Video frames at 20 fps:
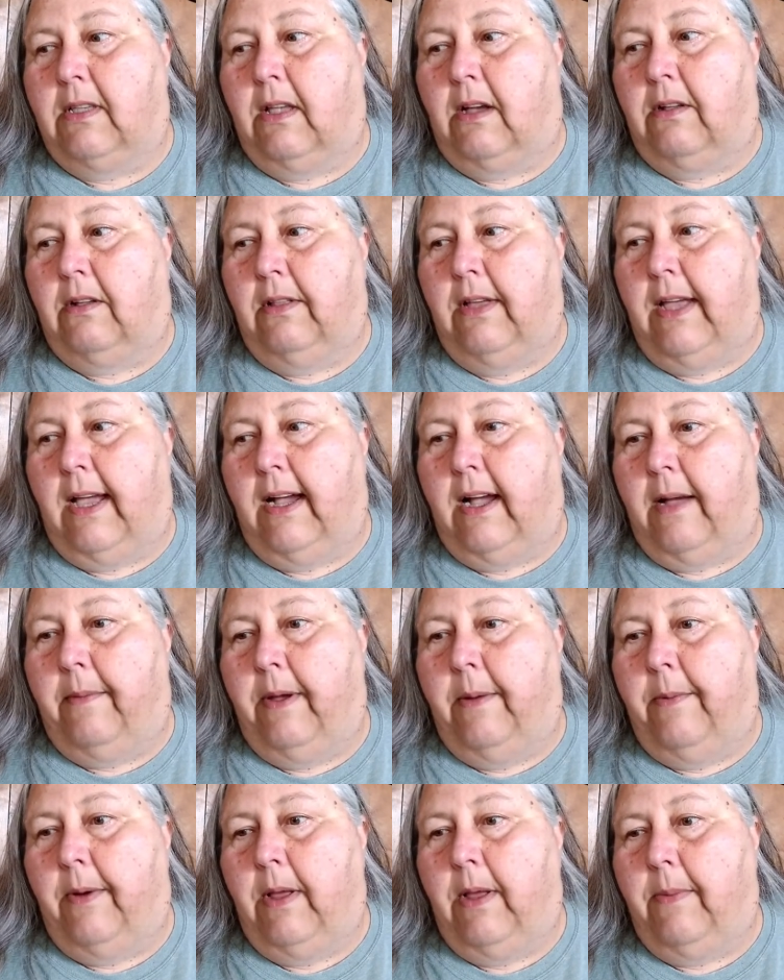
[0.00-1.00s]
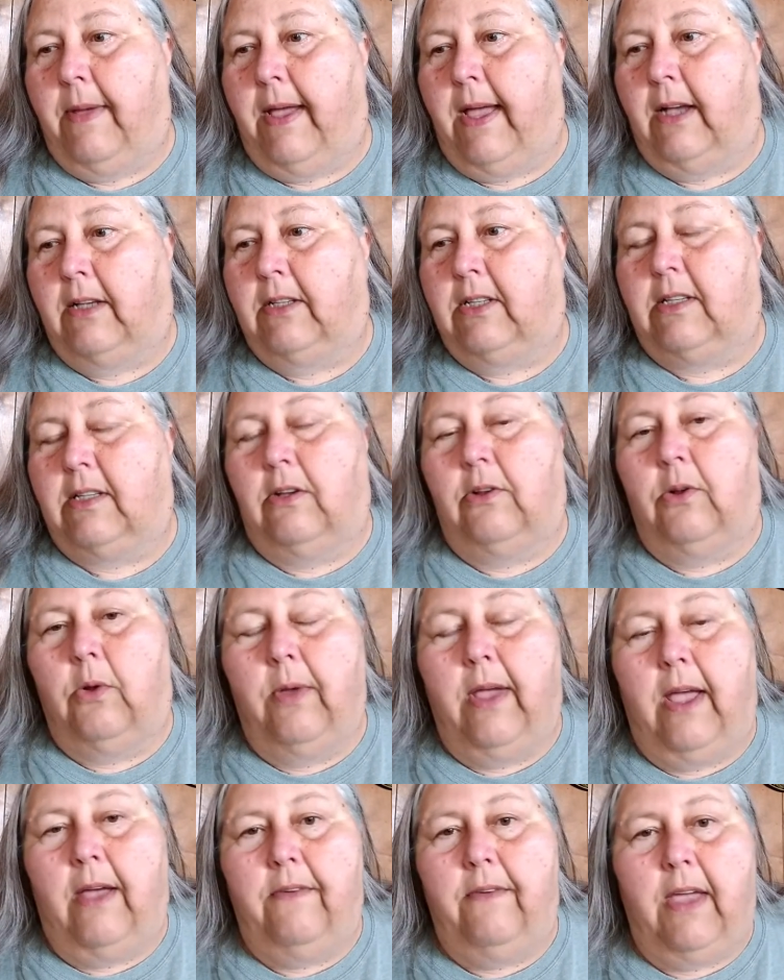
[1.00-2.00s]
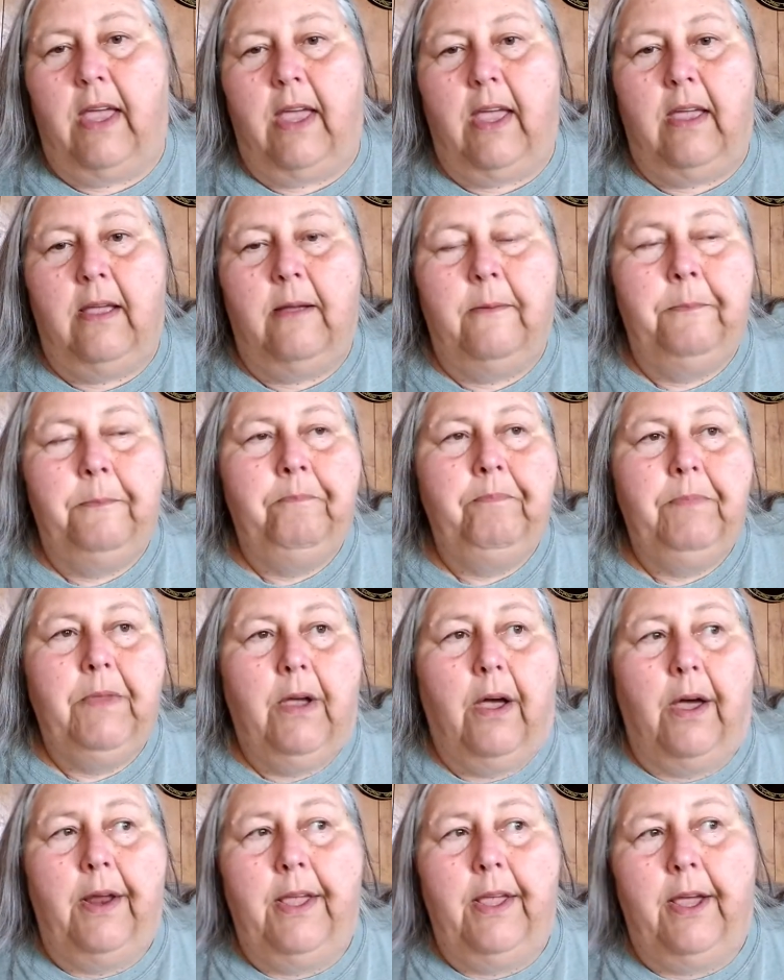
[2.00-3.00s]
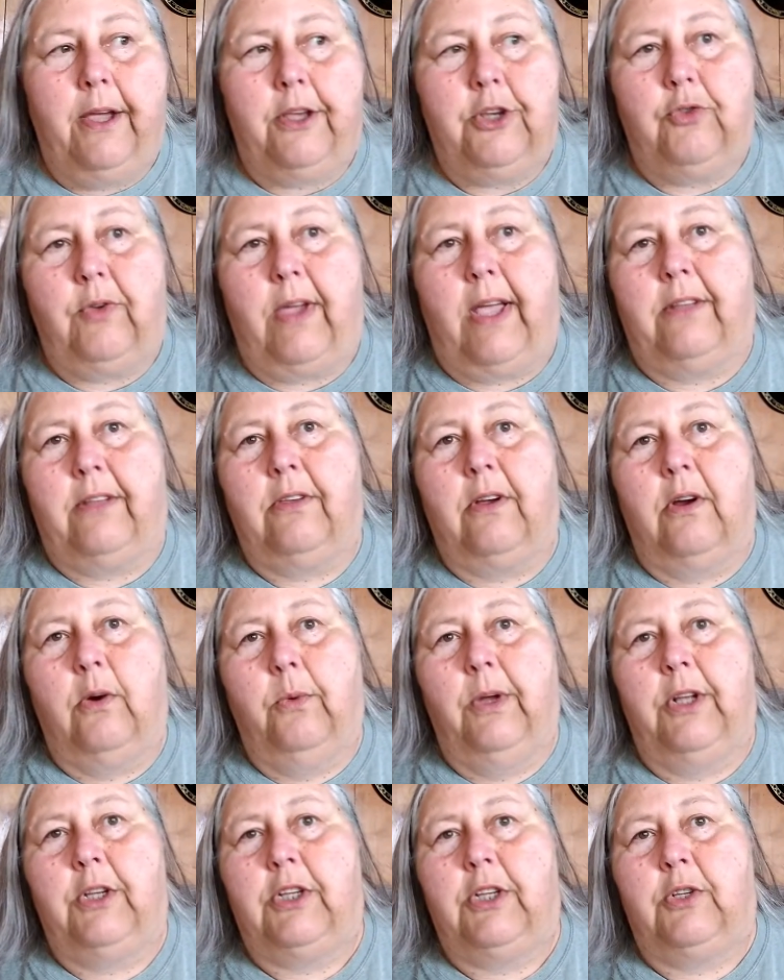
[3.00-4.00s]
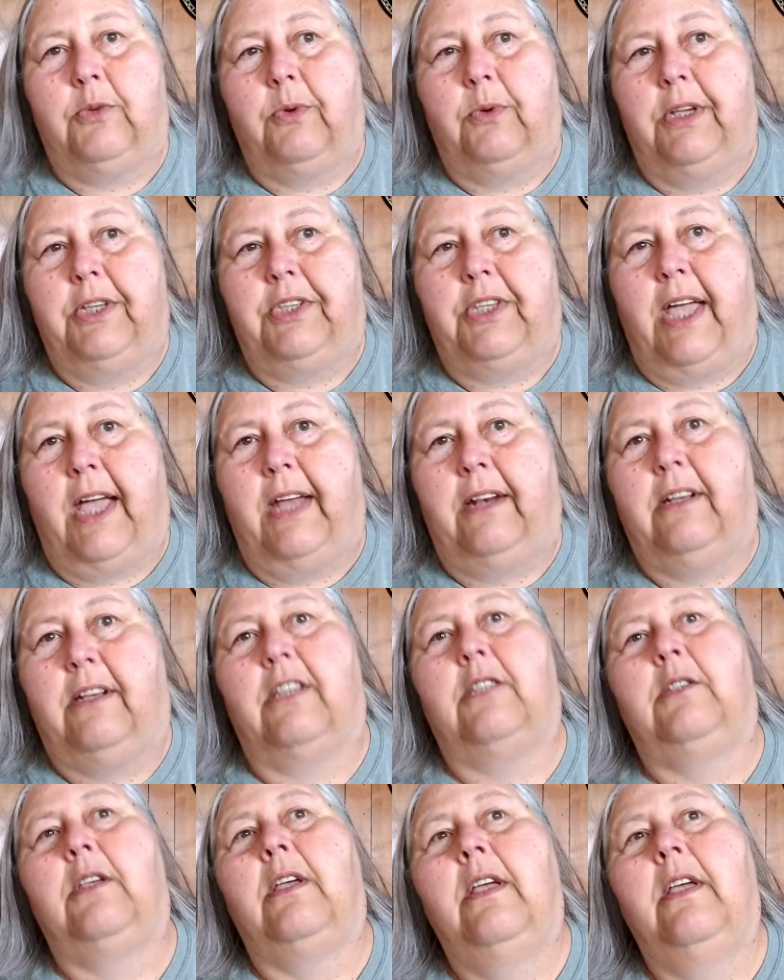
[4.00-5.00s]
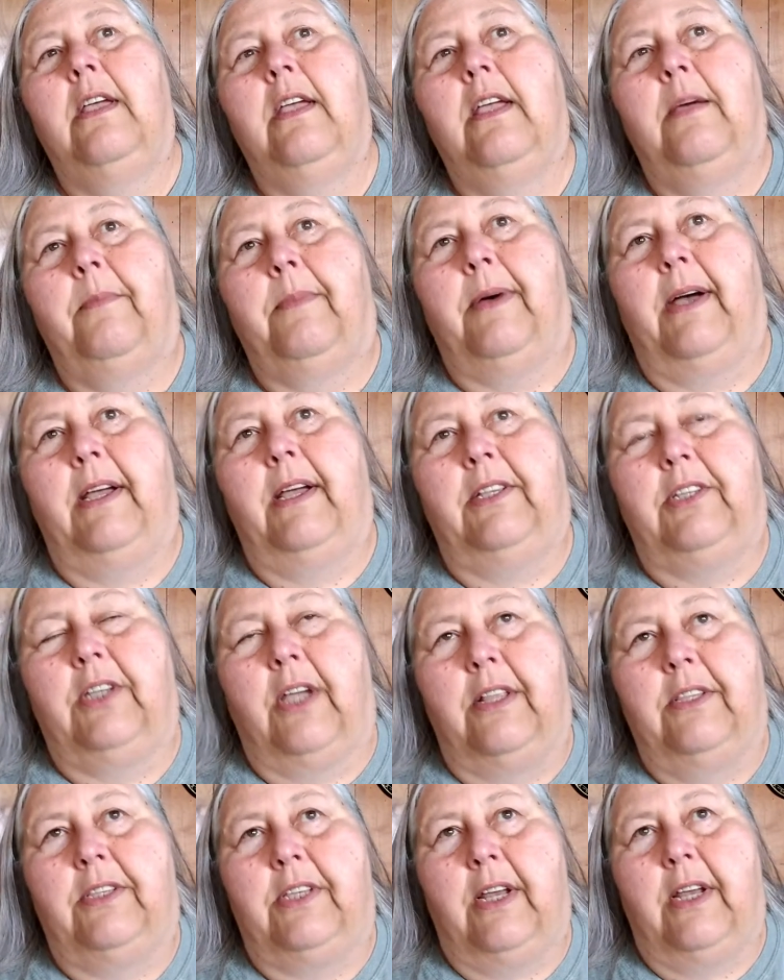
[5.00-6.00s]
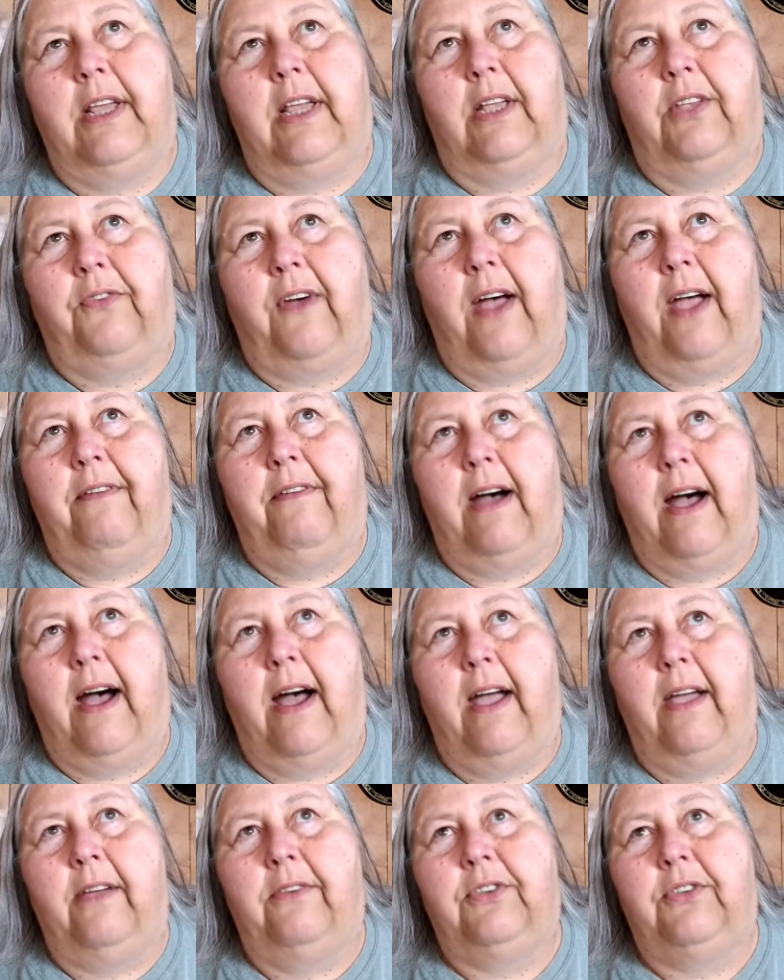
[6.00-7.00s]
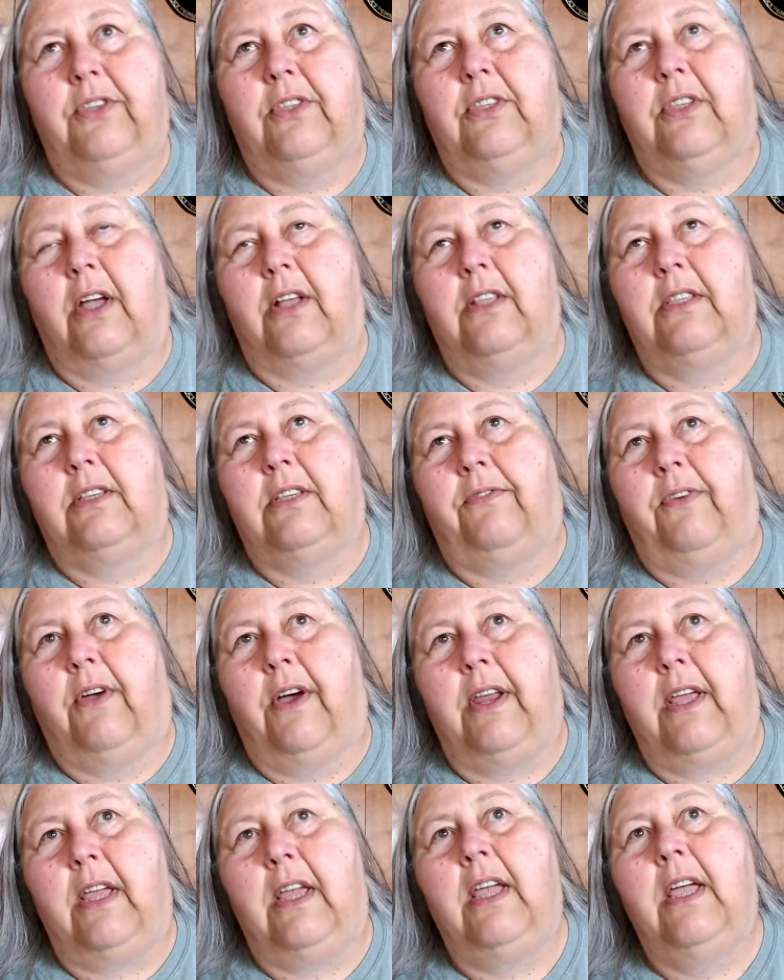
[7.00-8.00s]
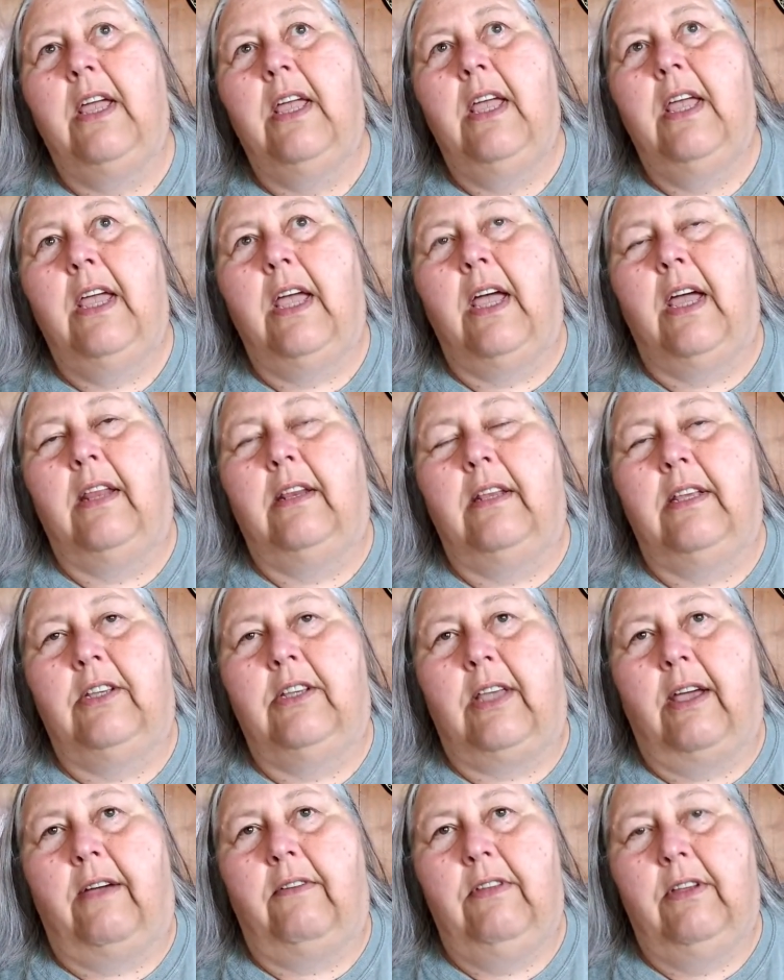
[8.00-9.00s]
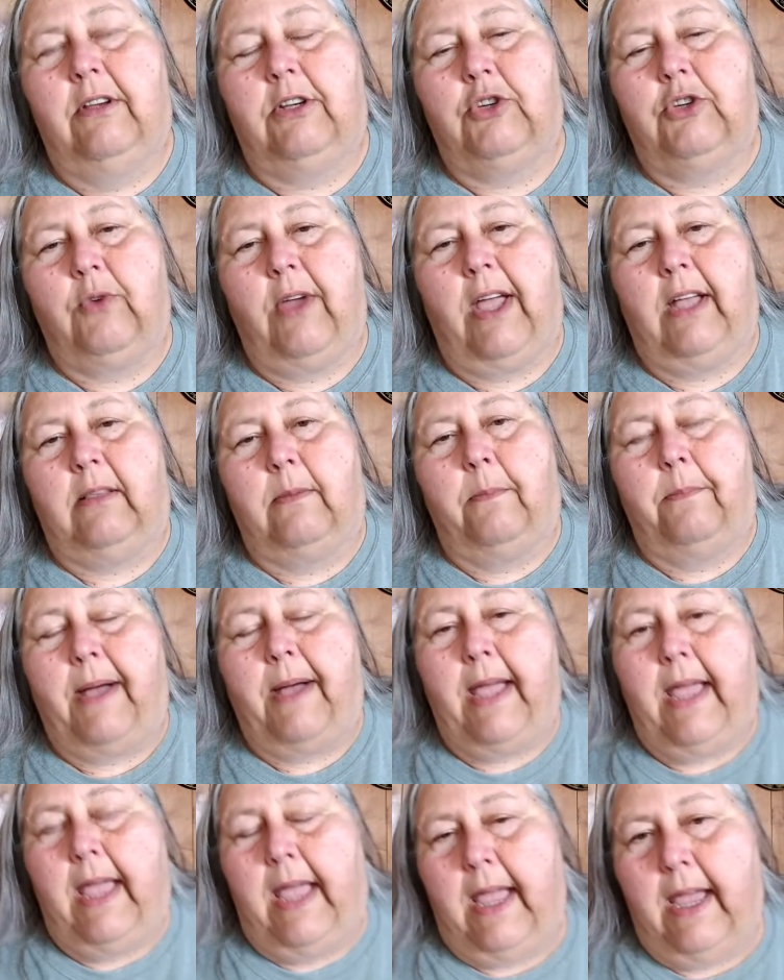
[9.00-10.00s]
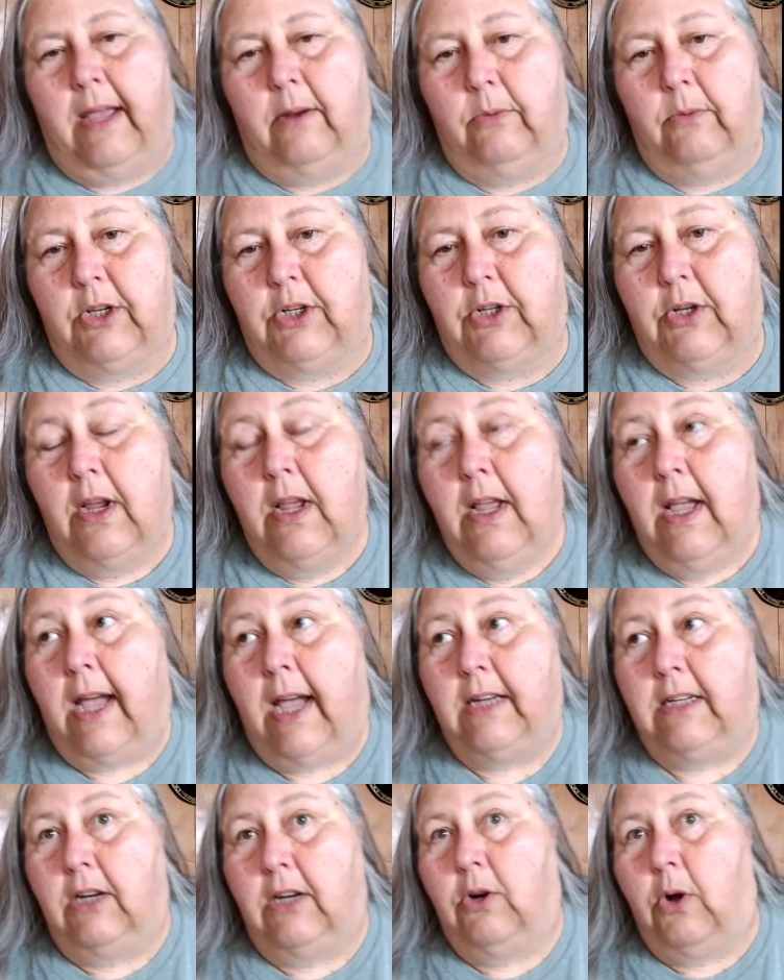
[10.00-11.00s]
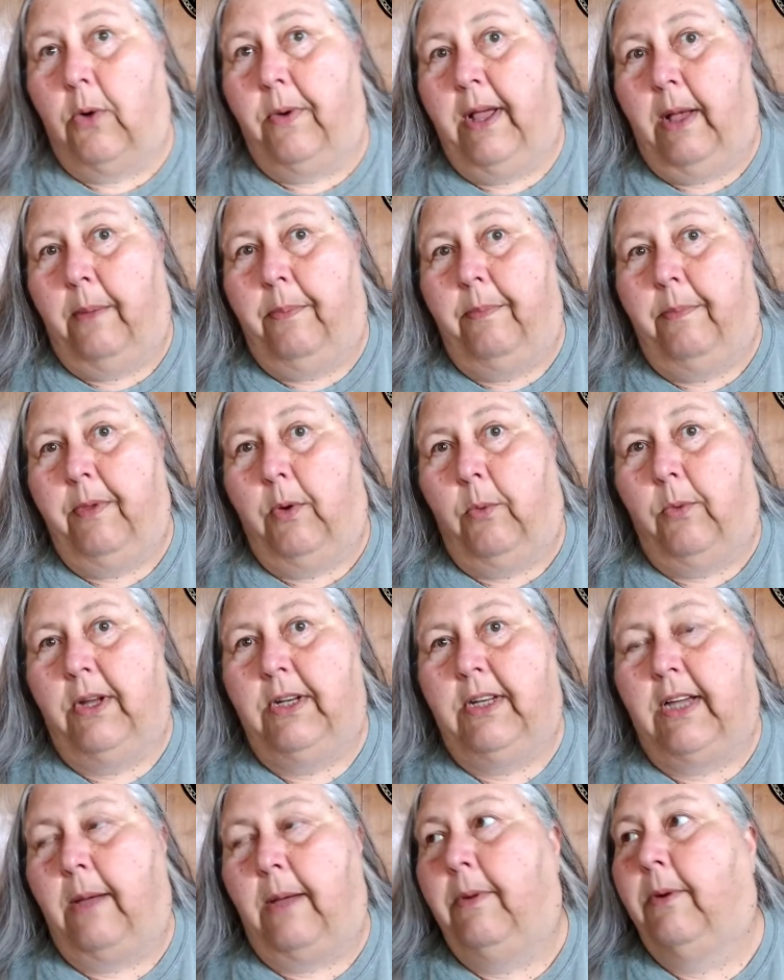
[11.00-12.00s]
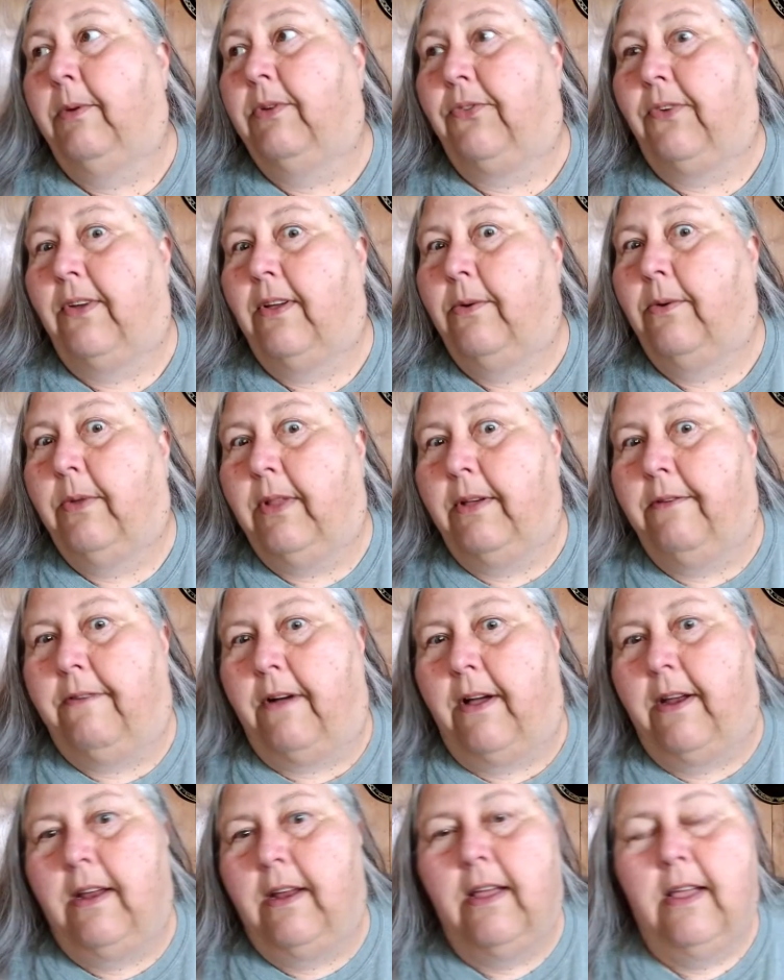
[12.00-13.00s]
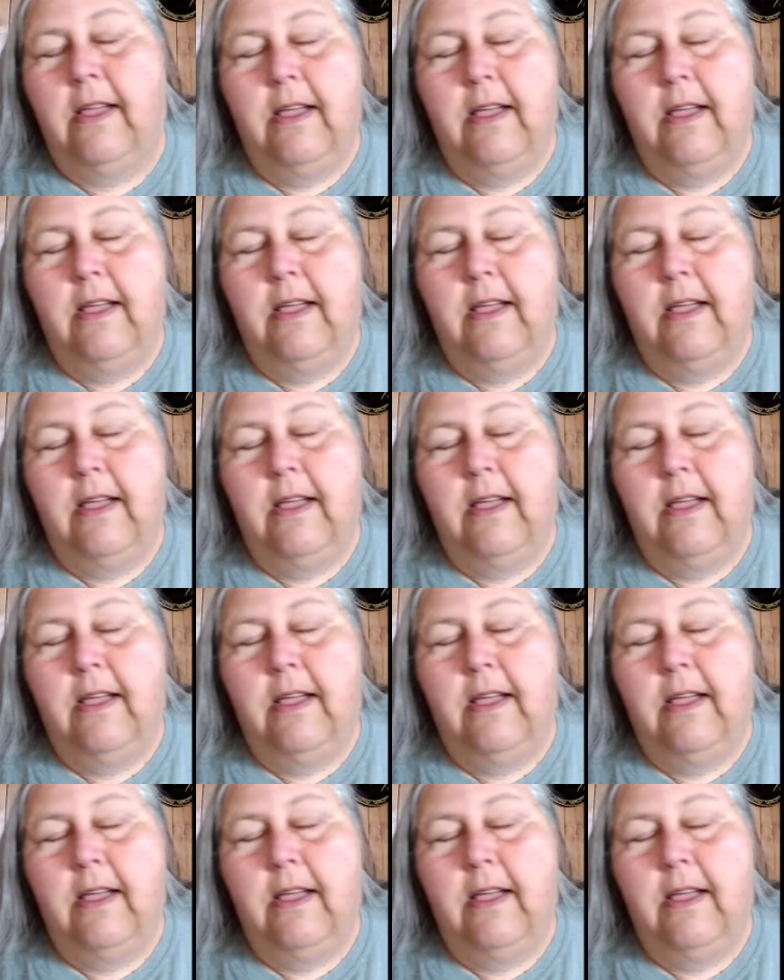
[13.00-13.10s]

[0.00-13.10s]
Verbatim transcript: Luckily, I got my money back. Still don't have a honey extractor, which is really sad because my son said he has five hives, tons of honey, and he's having to extract them by hand, which I did go and help him that one time. It was really fun.